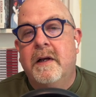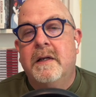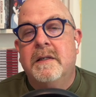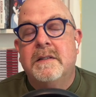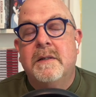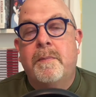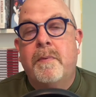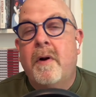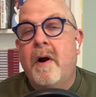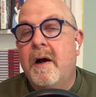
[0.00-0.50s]

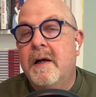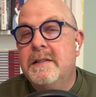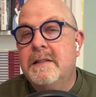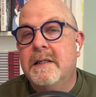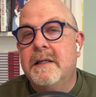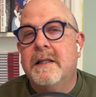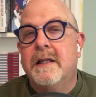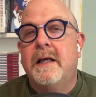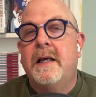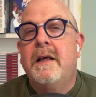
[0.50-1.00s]

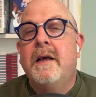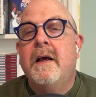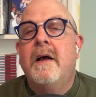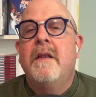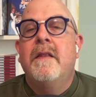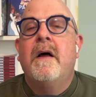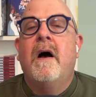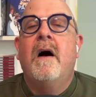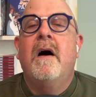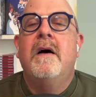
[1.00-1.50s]
Surprisingly,
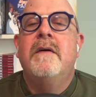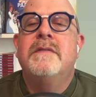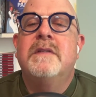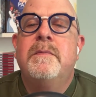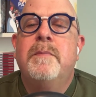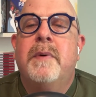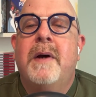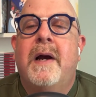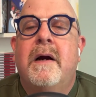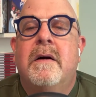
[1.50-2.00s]
the hives in
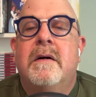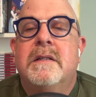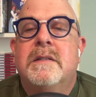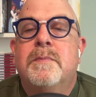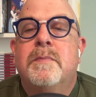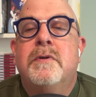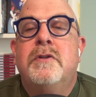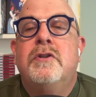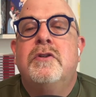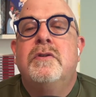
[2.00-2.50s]
Paris
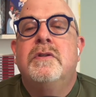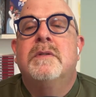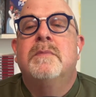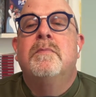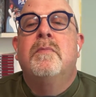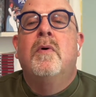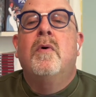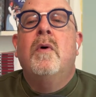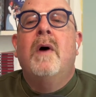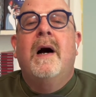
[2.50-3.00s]
produce
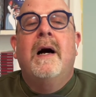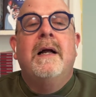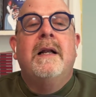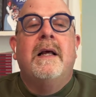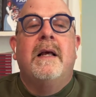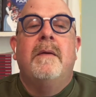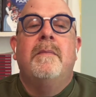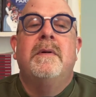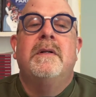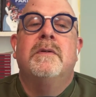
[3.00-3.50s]
more
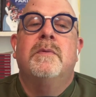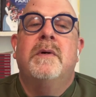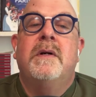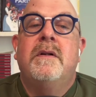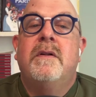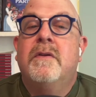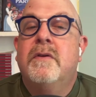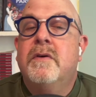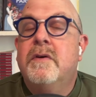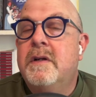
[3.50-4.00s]
honey, between
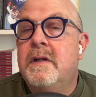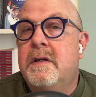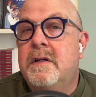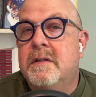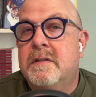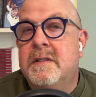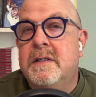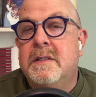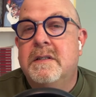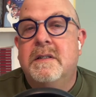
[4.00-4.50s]
30 to
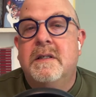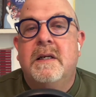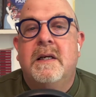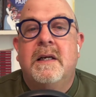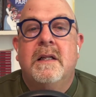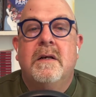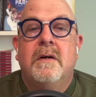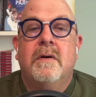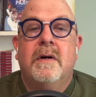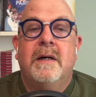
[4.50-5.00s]
60
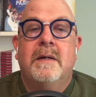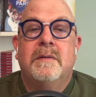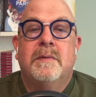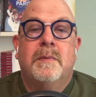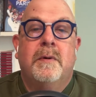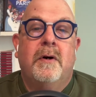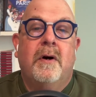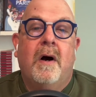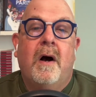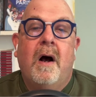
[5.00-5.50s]
kilograms
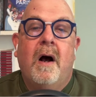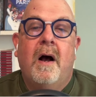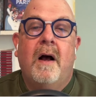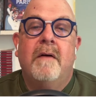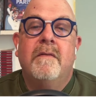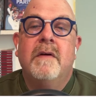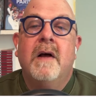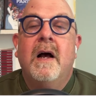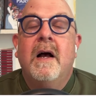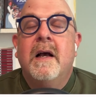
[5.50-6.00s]
per
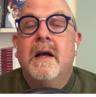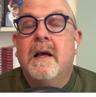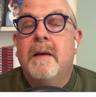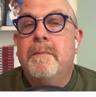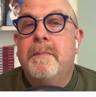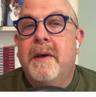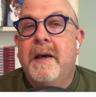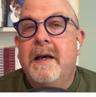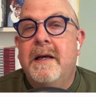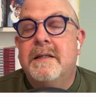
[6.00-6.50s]
hive,
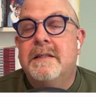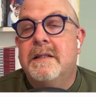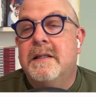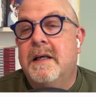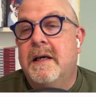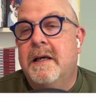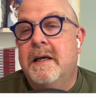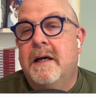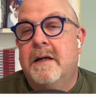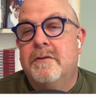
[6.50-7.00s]
compared to
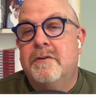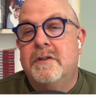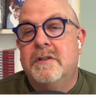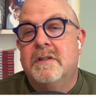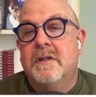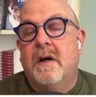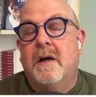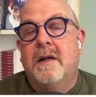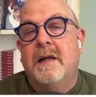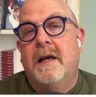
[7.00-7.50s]
their
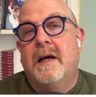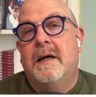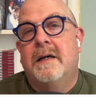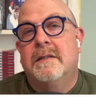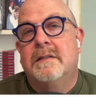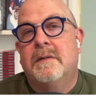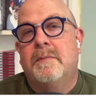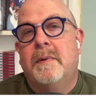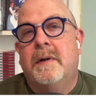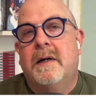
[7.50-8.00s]
countryside
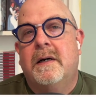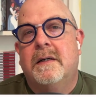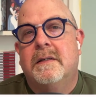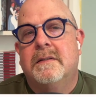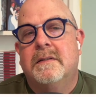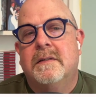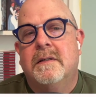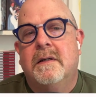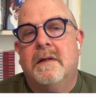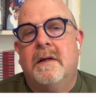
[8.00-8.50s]

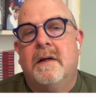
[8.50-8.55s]
counterparts.